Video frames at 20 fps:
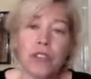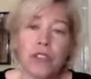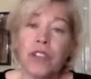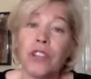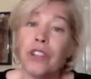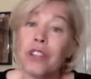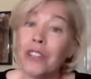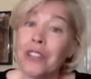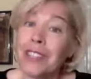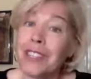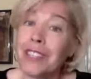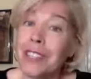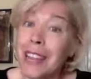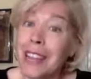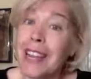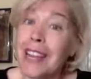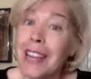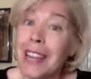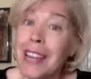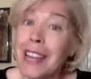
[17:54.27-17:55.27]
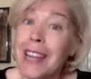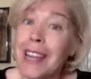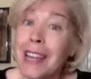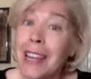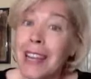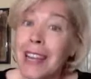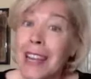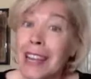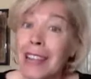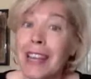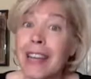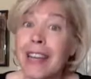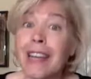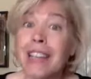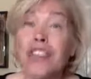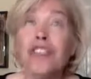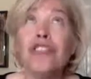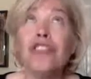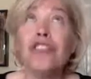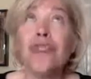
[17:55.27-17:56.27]
and you'll see that in
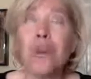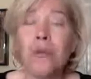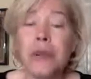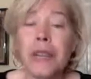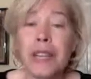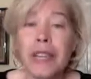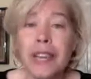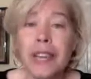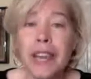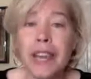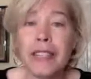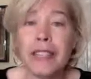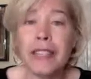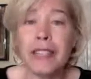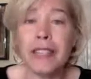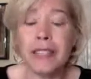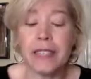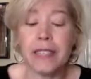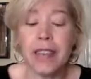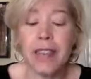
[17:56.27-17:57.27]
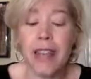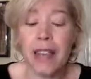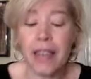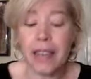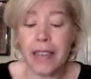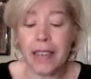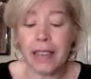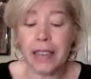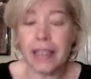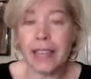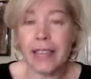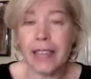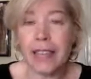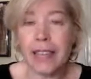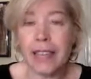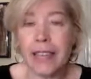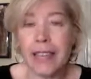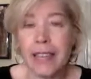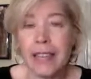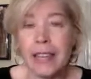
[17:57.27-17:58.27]
so many cases, that
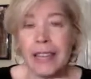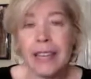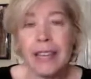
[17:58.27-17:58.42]
licking